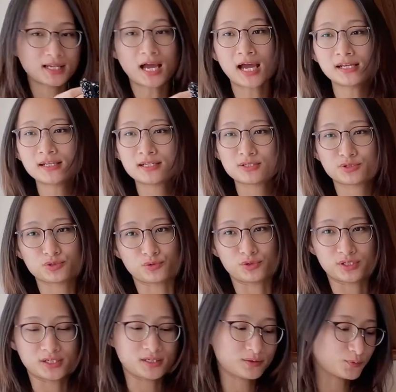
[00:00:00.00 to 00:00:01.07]
it kind of
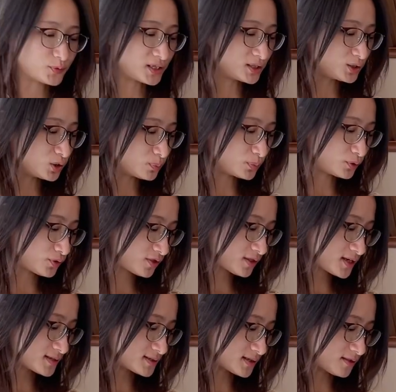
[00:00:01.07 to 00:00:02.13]
distorted when you put
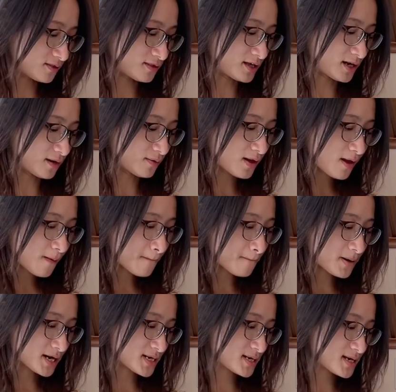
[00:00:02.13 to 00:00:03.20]
things in there,
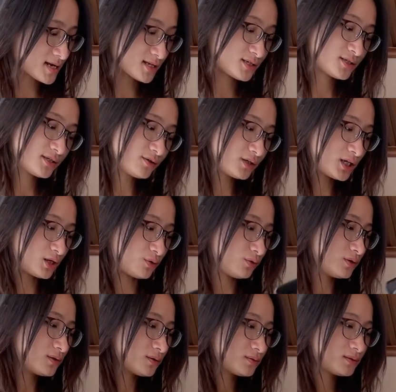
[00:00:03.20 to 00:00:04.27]
but it's still
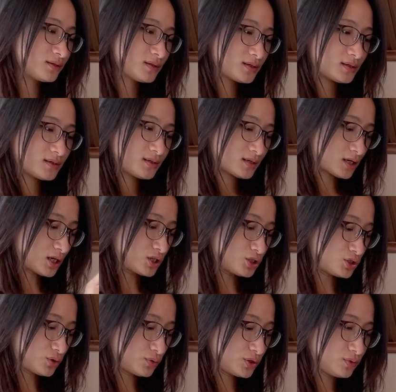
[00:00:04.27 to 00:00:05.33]
cute. I'll
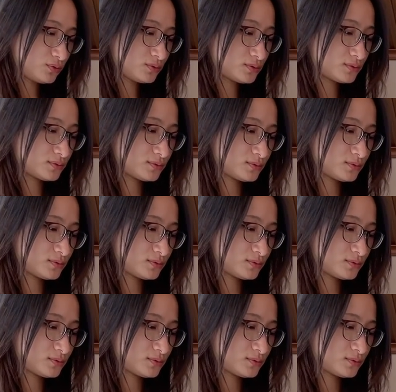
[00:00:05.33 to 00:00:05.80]
show you.